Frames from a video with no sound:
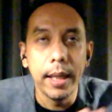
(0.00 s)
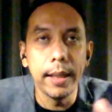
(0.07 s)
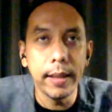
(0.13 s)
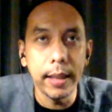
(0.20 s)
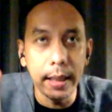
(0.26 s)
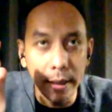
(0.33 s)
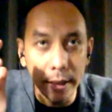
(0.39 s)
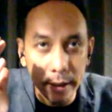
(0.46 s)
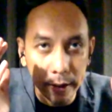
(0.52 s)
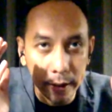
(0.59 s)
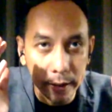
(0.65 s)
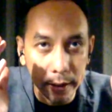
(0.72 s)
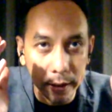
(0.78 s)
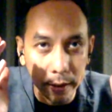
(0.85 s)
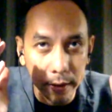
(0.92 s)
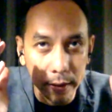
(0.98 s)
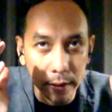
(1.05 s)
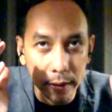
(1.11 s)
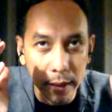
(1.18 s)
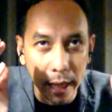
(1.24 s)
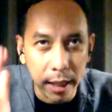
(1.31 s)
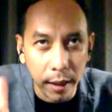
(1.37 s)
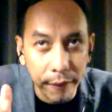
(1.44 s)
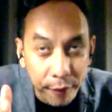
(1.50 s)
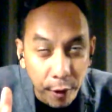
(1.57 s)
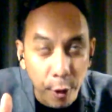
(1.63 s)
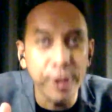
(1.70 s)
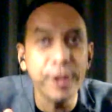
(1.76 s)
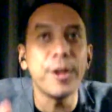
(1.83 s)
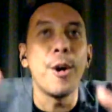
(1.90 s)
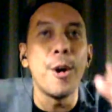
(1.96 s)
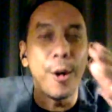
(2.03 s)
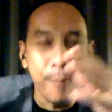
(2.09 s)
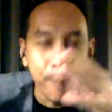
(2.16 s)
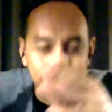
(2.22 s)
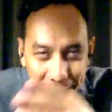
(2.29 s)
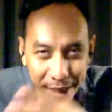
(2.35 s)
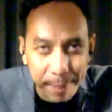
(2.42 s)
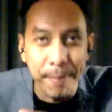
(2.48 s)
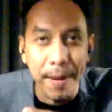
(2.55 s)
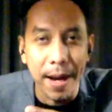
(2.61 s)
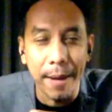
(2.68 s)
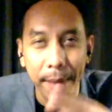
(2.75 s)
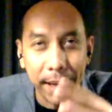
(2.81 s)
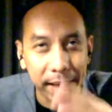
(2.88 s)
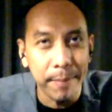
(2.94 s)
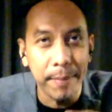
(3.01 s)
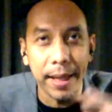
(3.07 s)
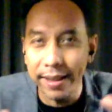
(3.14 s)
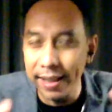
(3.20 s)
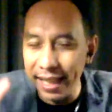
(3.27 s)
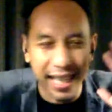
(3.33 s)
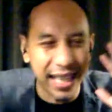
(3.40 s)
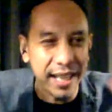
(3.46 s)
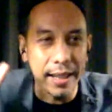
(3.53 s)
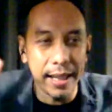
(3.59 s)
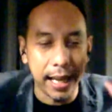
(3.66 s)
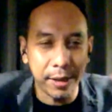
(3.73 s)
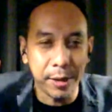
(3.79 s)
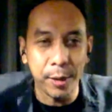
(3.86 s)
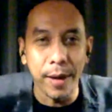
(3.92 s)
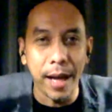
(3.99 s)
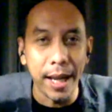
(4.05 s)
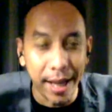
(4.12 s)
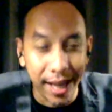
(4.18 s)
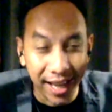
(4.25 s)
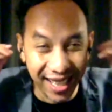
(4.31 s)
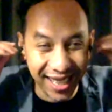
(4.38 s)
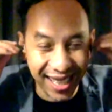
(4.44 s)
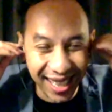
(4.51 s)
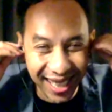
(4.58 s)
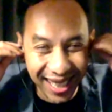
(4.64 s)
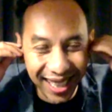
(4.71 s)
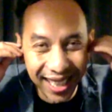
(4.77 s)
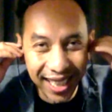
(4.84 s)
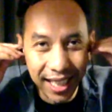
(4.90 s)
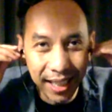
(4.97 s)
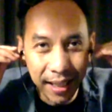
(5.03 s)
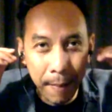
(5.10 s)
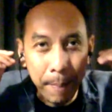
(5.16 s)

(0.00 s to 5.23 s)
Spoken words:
It's either xylophone or marimba. Marimba. It's either that too.